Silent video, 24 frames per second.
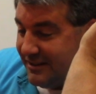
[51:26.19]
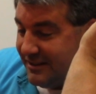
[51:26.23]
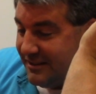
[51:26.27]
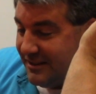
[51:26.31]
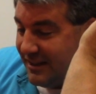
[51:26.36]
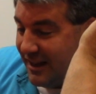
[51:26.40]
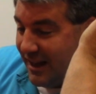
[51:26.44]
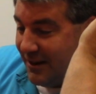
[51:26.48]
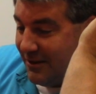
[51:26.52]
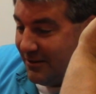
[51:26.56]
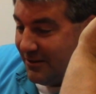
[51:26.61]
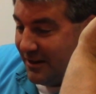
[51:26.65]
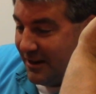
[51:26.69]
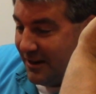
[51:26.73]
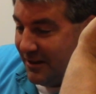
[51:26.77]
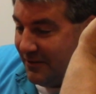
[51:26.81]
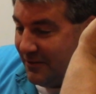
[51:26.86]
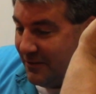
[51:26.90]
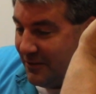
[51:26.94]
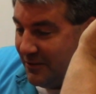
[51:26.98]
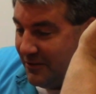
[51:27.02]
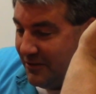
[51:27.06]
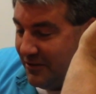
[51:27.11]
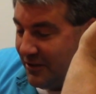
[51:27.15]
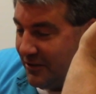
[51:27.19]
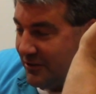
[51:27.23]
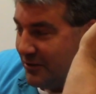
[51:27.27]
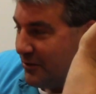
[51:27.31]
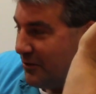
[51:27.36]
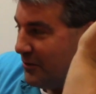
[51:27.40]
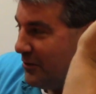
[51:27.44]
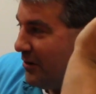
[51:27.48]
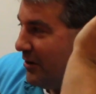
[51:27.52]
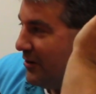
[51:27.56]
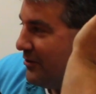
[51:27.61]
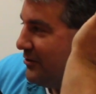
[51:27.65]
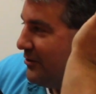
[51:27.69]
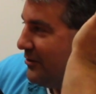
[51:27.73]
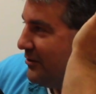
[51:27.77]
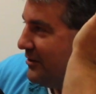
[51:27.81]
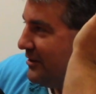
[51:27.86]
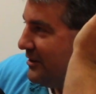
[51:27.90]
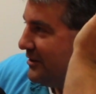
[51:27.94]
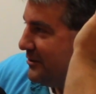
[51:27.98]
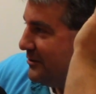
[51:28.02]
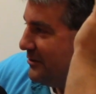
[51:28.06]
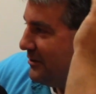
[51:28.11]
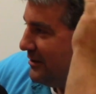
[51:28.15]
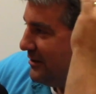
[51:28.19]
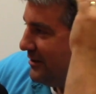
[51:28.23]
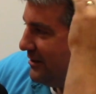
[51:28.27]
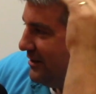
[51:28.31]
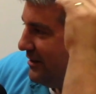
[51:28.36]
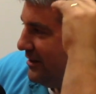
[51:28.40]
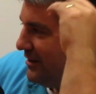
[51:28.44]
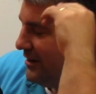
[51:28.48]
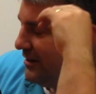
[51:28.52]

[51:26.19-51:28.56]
Saturday for the 6th Congressional District,